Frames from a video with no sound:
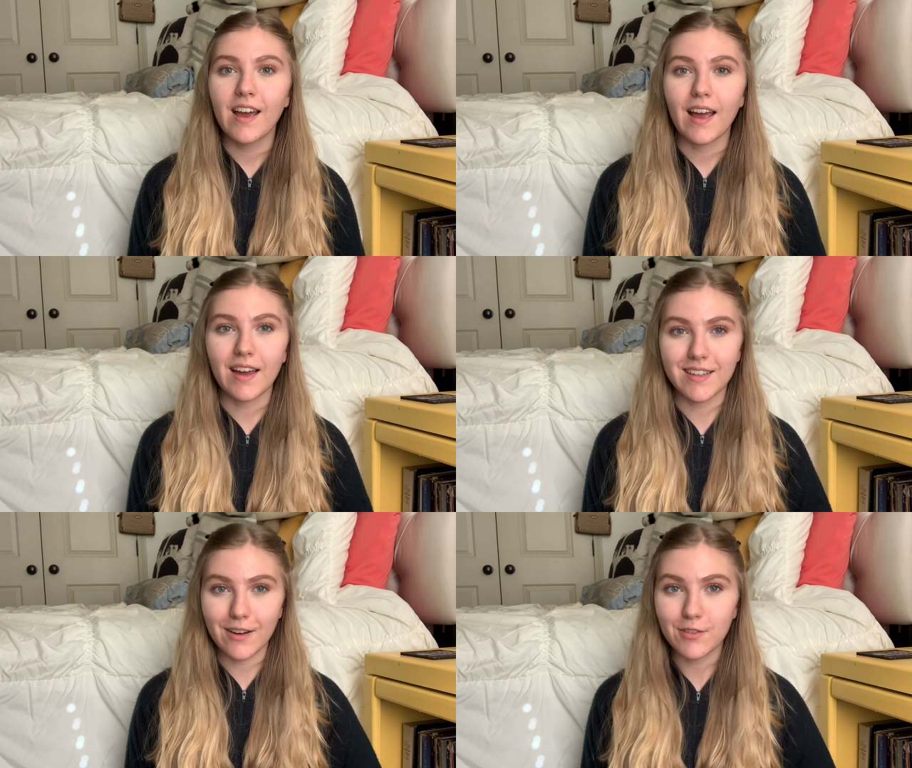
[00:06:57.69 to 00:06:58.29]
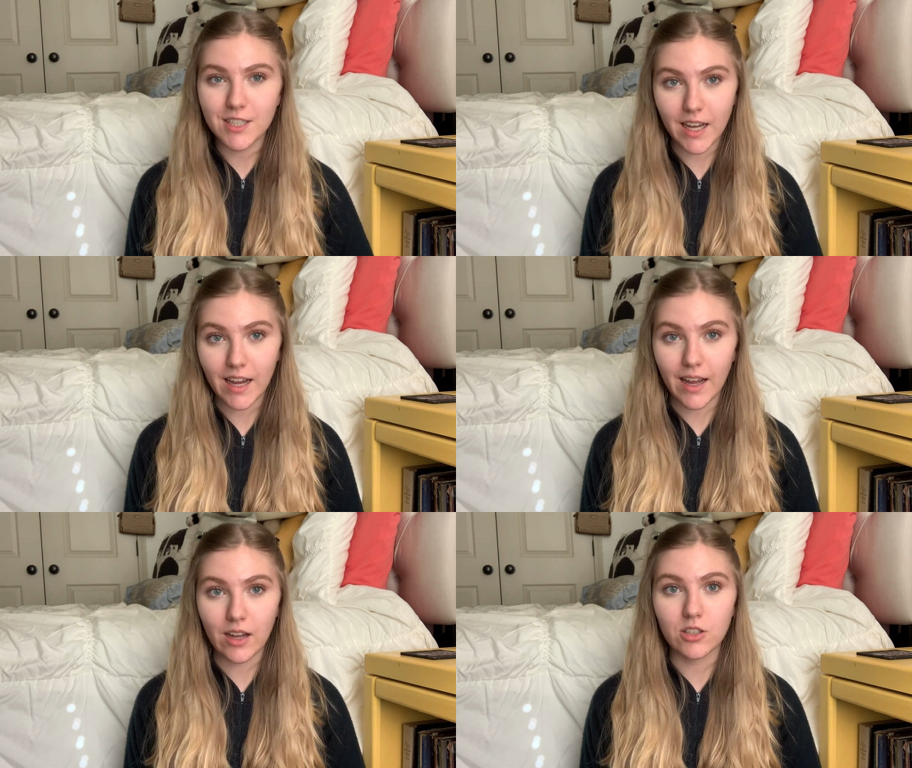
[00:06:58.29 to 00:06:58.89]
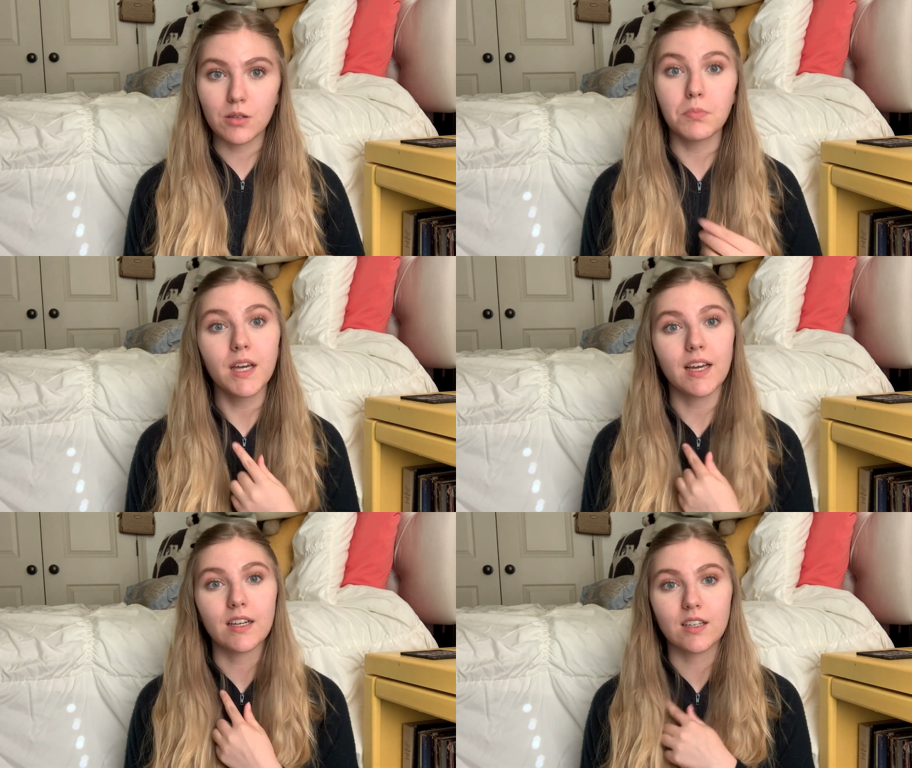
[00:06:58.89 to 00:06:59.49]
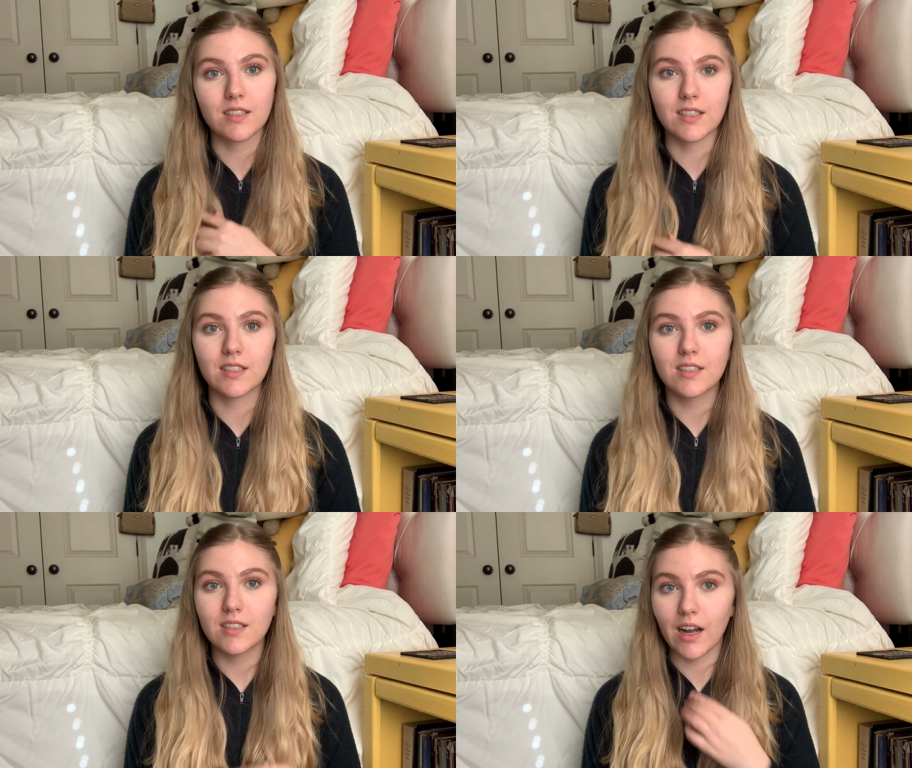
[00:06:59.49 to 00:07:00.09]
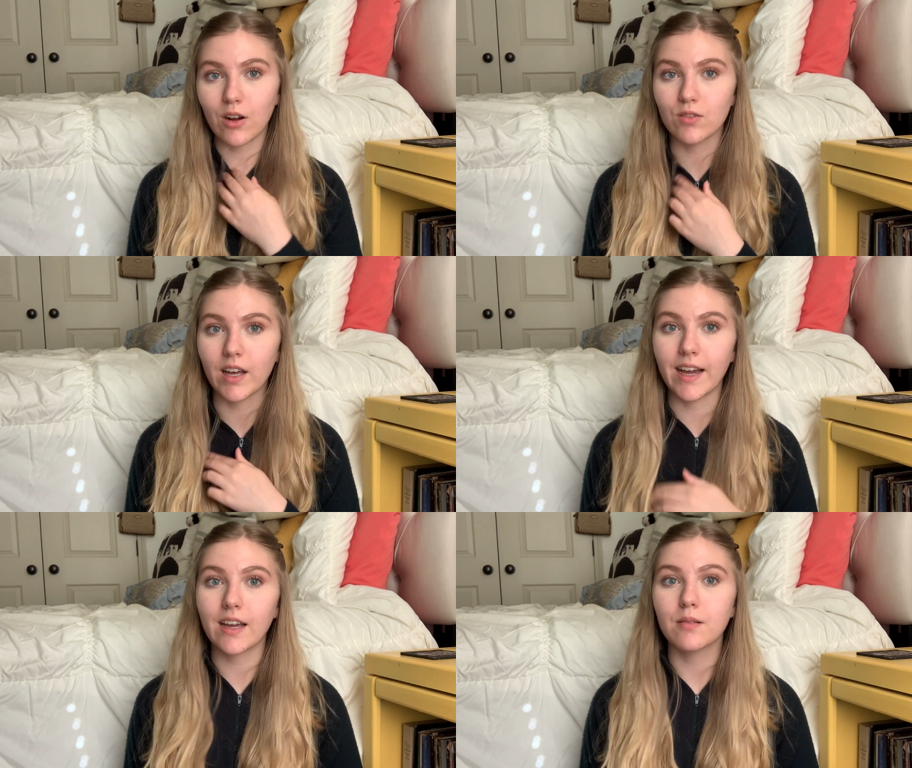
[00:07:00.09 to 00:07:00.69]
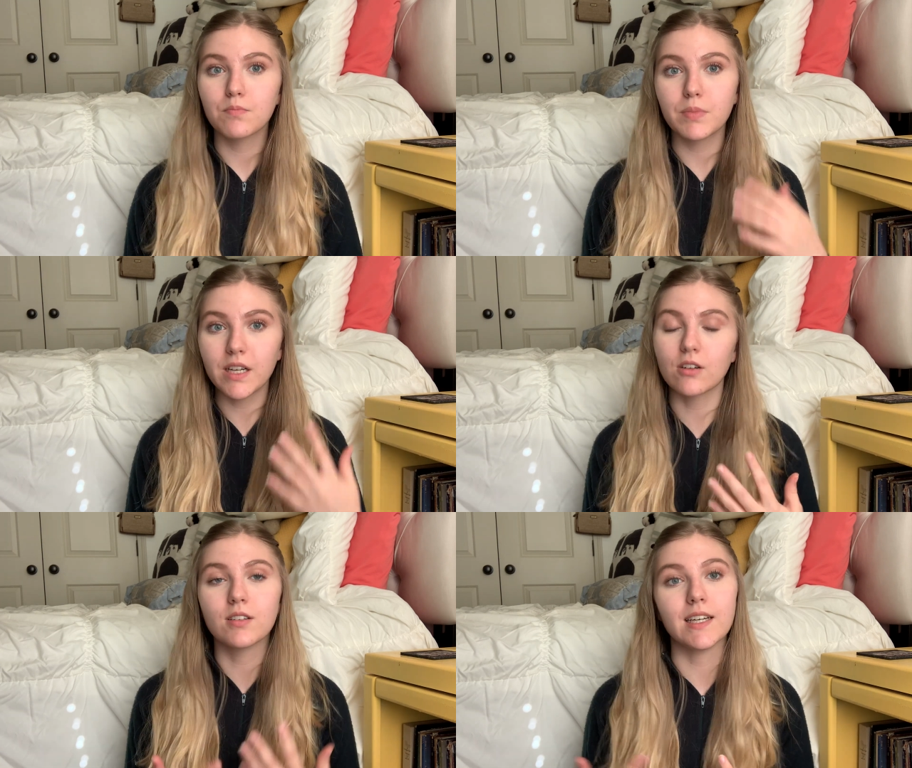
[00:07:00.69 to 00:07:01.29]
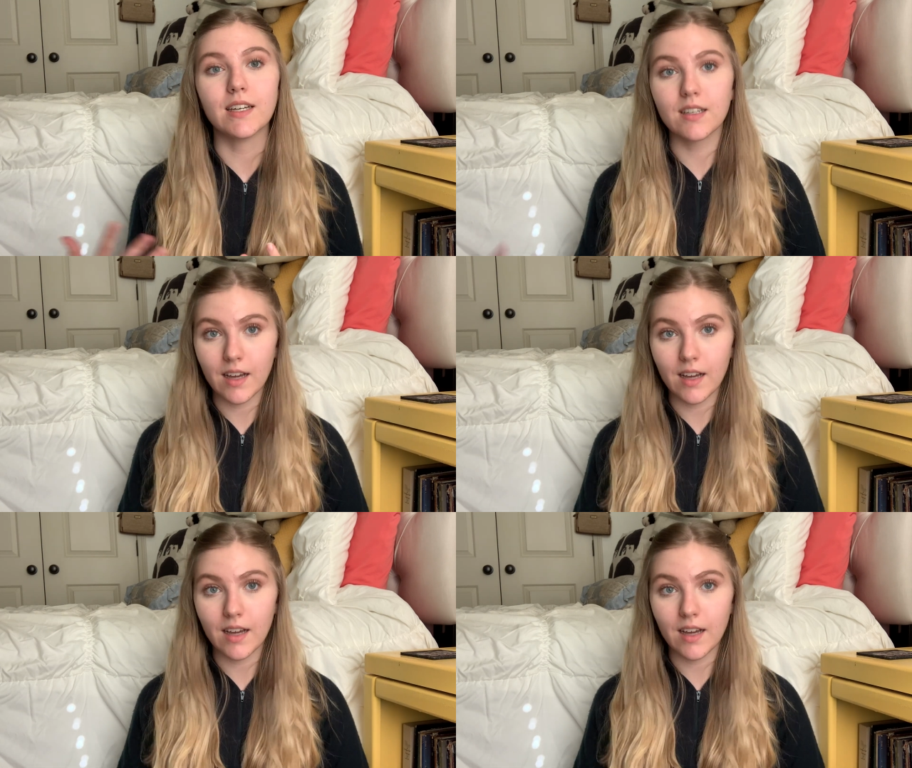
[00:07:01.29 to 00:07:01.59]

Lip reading: and everyday to me doesn't sound like period